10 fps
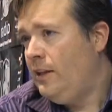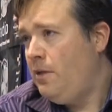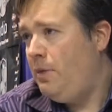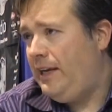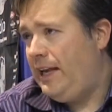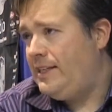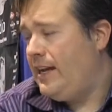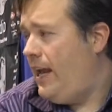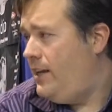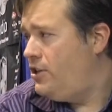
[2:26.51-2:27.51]
but he gets
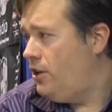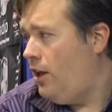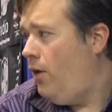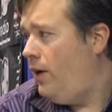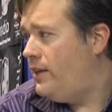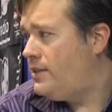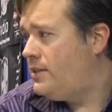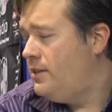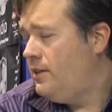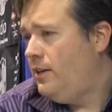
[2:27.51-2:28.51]
engaged to Lois,
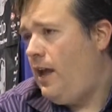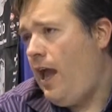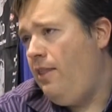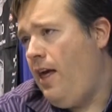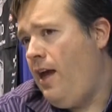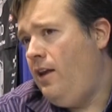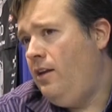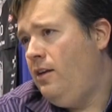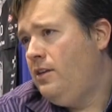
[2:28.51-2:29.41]
and then